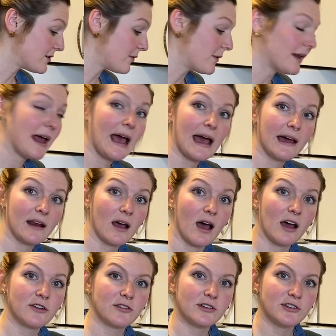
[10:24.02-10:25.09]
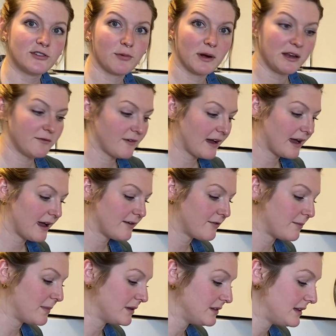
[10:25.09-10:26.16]
going to add 125
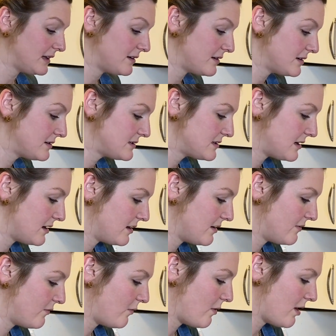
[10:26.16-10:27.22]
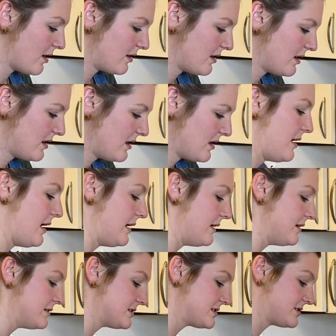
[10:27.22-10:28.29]
milliliters of water
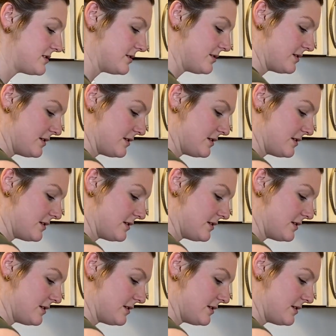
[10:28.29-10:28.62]
and stir